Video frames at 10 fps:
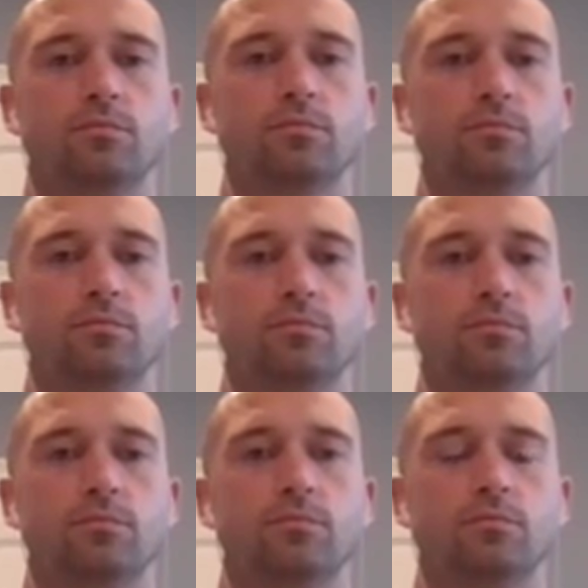
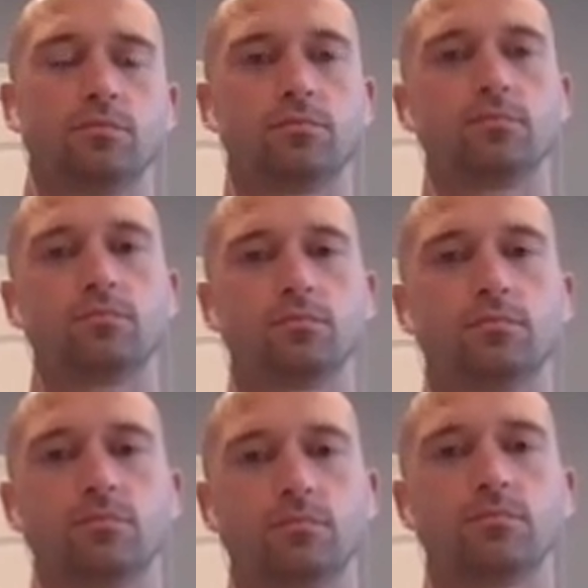
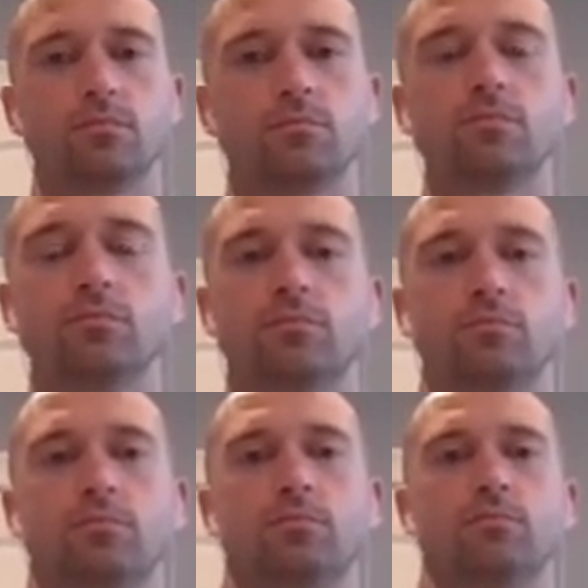
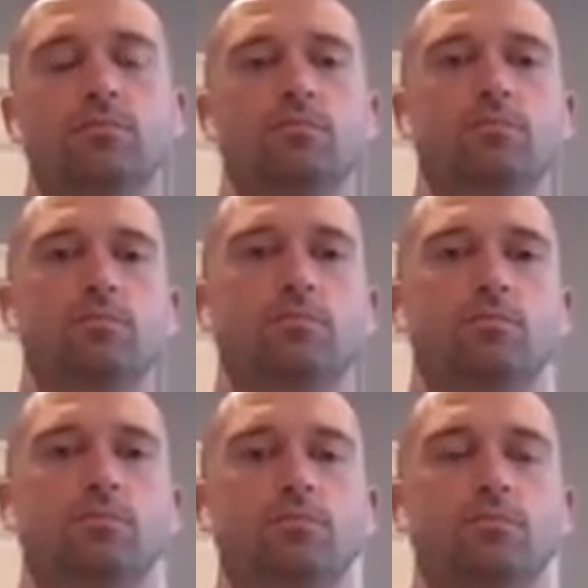
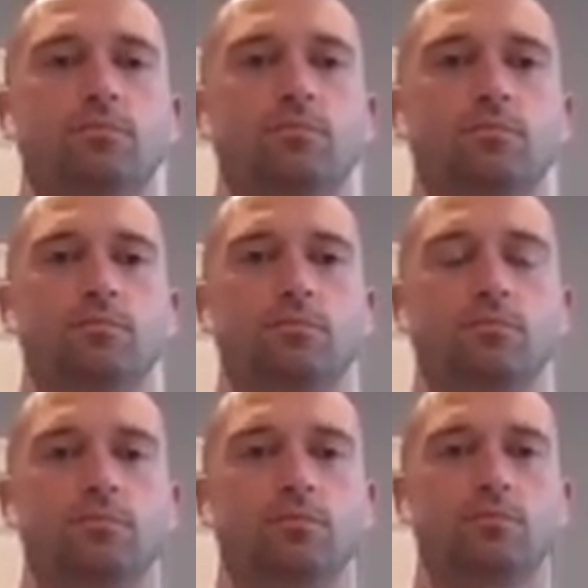
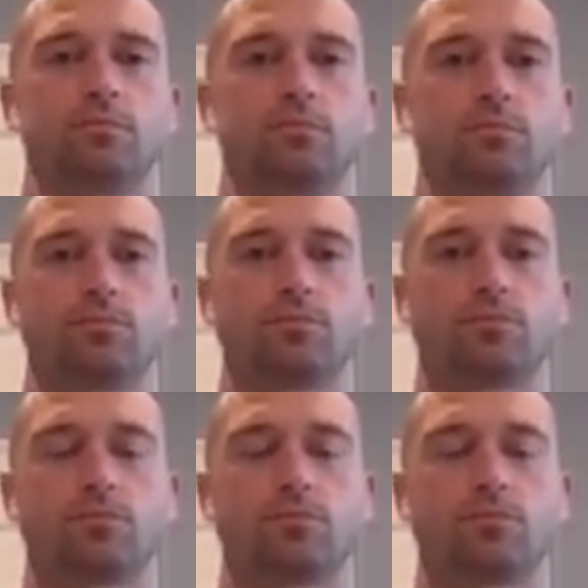This person isn't speaking.